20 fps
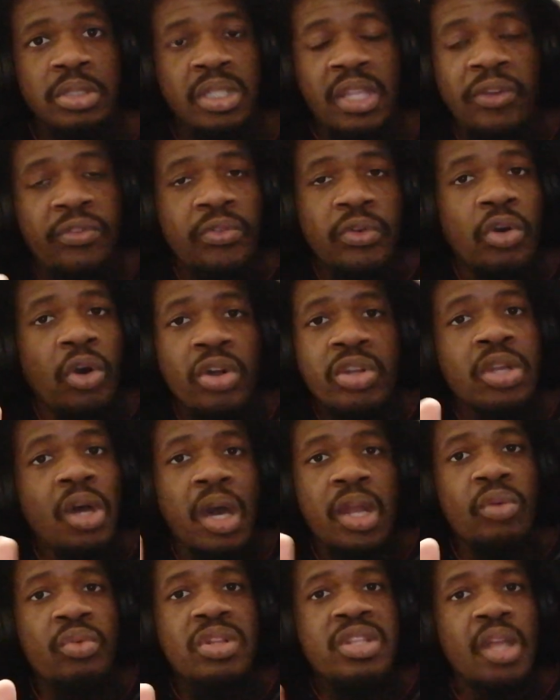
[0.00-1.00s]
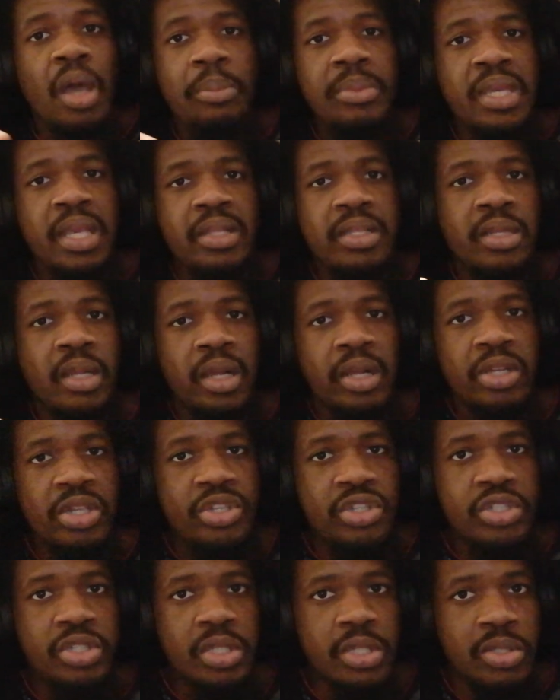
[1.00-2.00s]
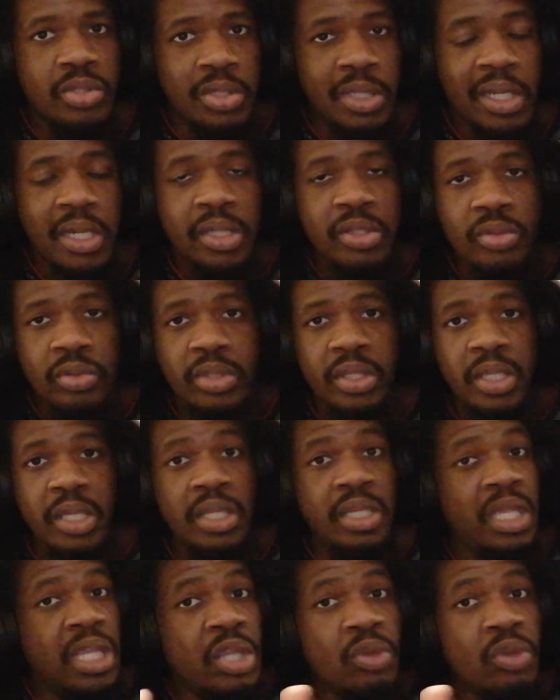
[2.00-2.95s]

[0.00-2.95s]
Def, Onana will not be getting a clean sheet. So get that out of your head.